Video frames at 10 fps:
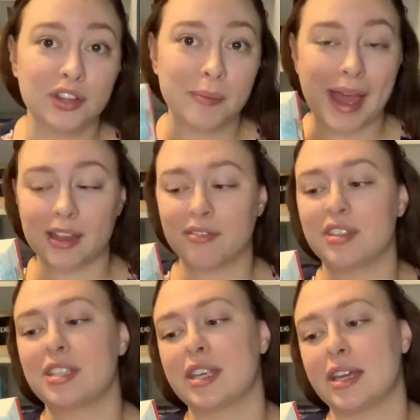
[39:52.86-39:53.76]
on the back of
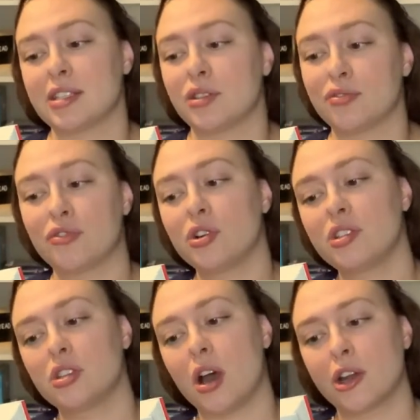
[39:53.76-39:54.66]
this says, "The
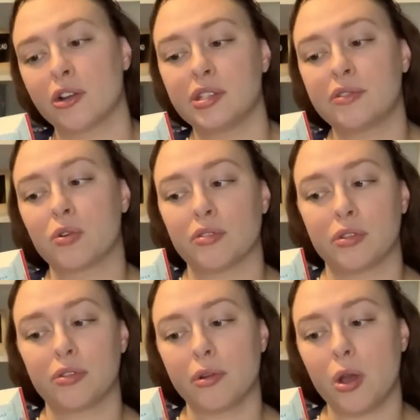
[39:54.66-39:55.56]
first daughter is for the
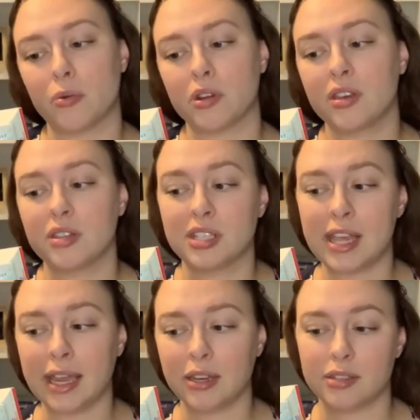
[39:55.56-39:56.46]
throne. The
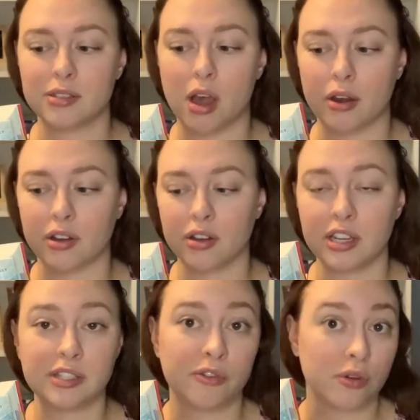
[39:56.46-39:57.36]
second daughter
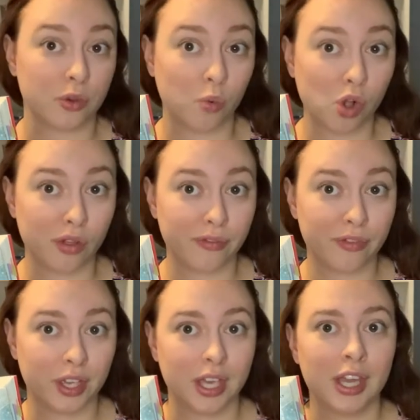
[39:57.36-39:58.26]
is for the wolf."
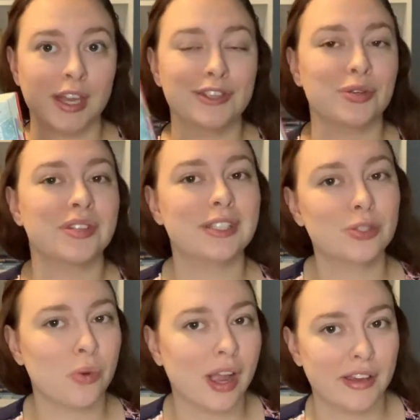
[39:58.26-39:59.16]
So this
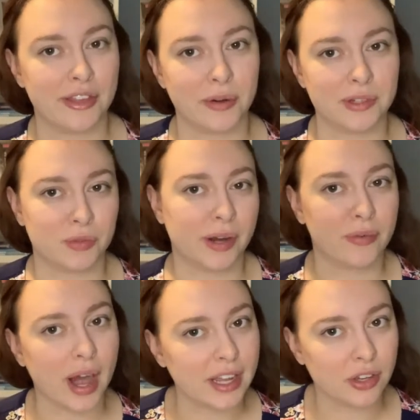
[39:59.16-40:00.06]
is why I thought it was a Red
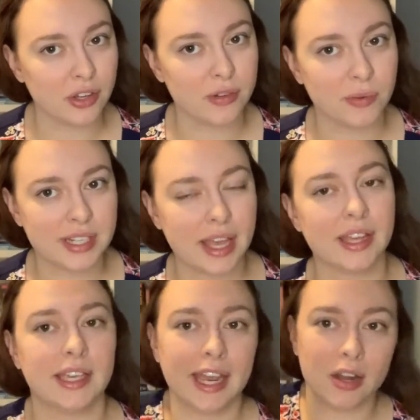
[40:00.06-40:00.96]
Riding Hood
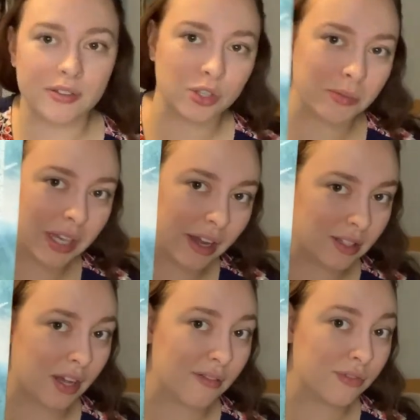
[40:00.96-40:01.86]
retelling, and also
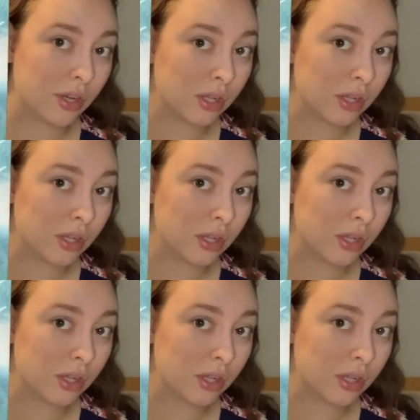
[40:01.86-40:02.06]
because of the